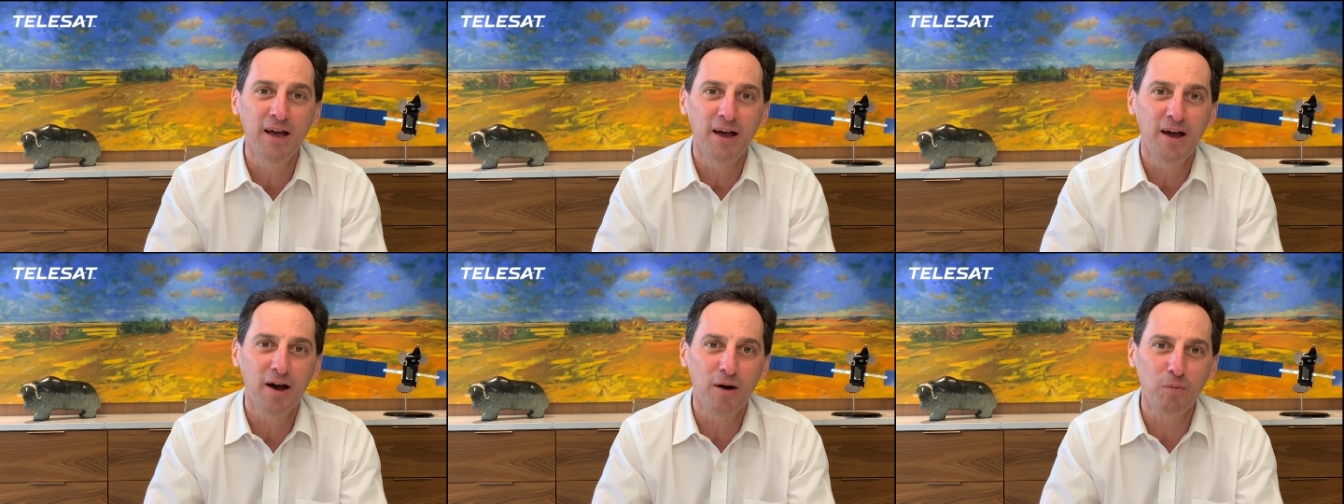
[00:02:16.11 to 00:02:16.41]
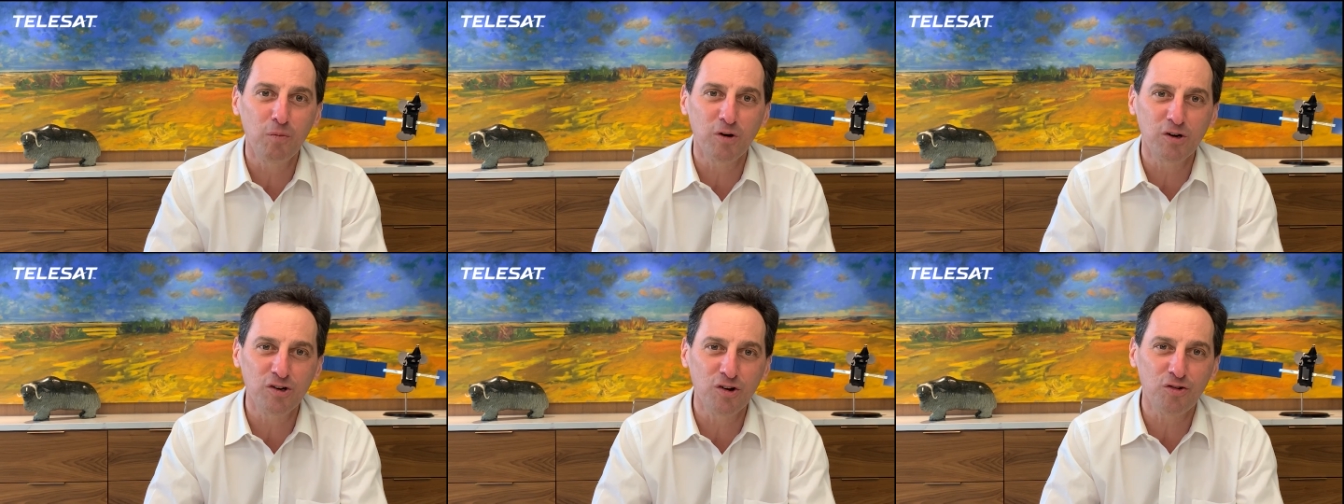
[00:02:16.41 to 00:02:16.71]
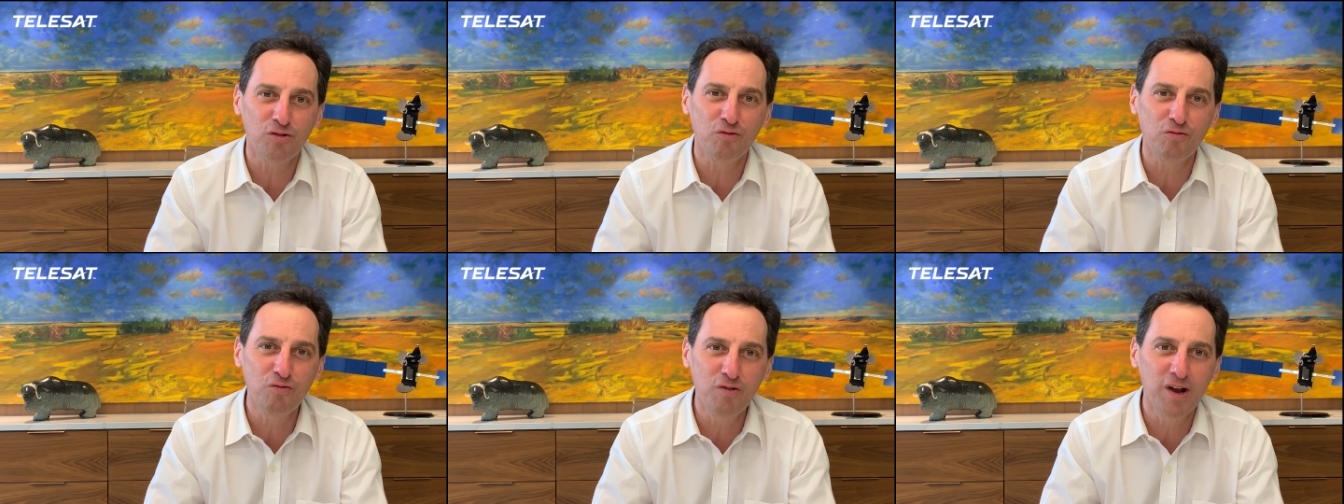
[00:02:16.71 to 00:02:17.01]
And we're
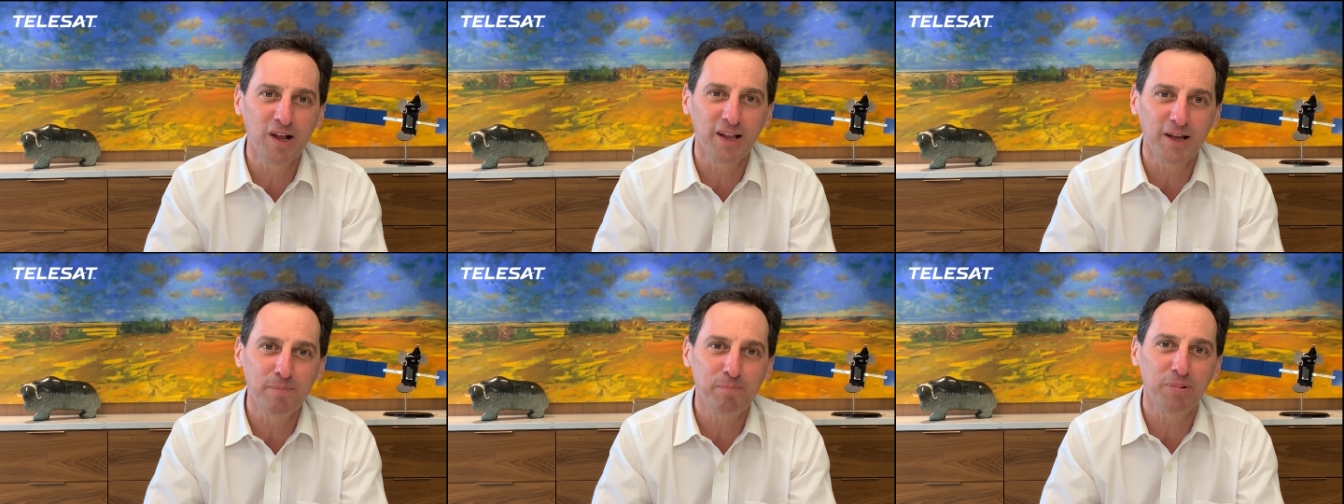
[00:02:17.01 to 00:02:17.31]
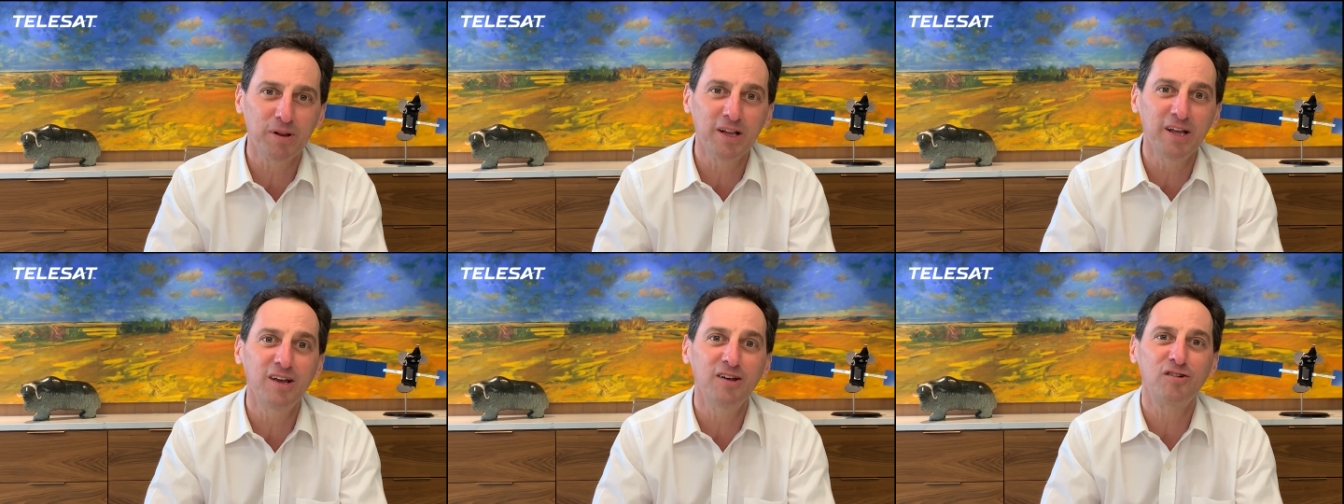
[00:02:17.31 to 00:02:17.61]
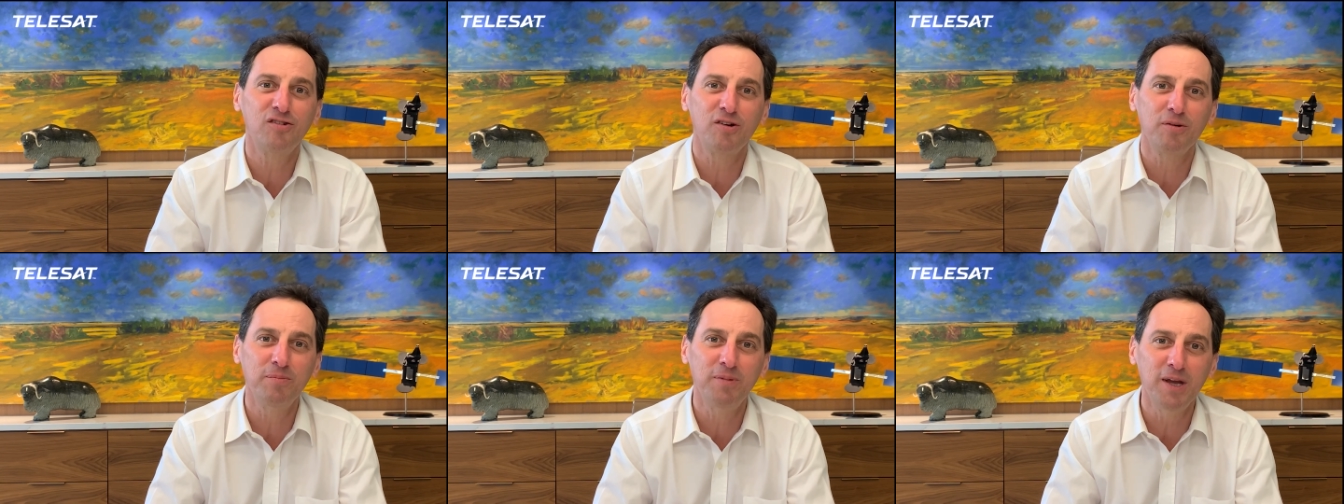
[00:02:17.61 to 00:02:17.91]
just really
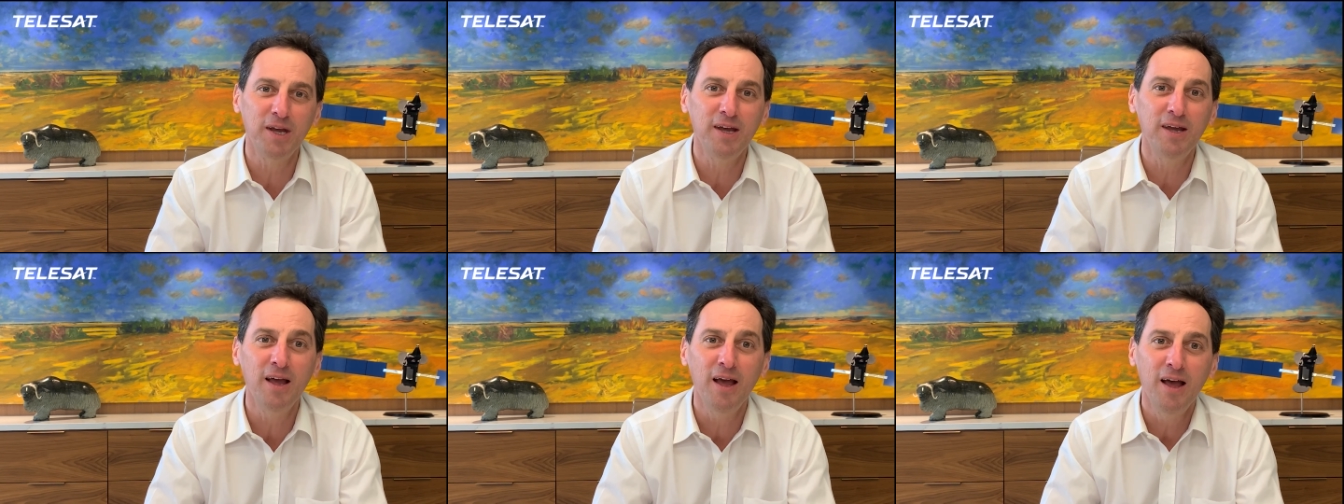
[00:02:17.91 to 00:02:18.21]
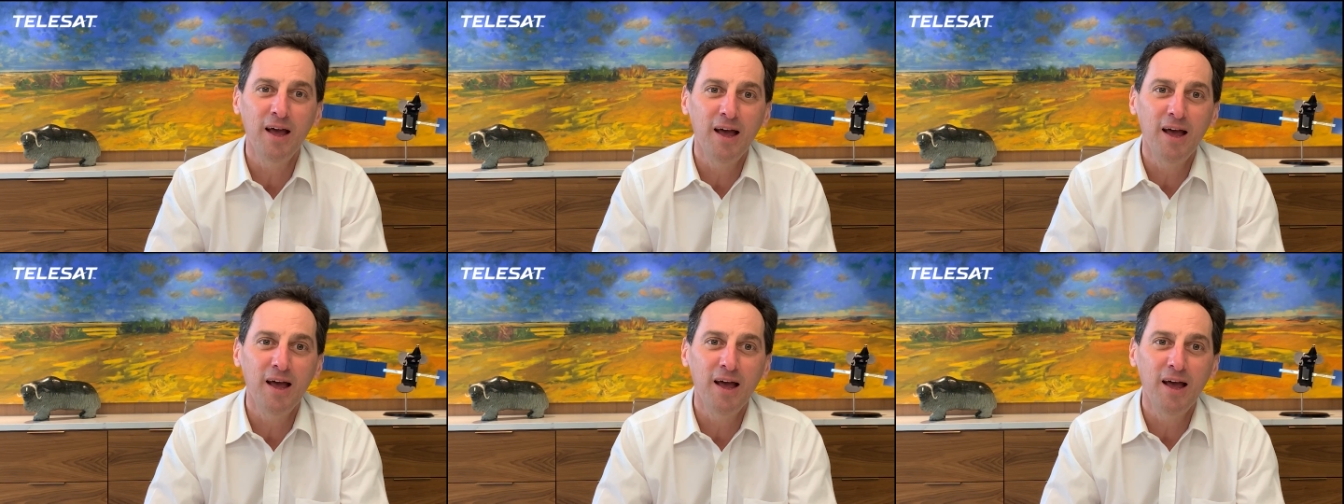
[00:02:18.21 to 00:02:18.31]
pleased to be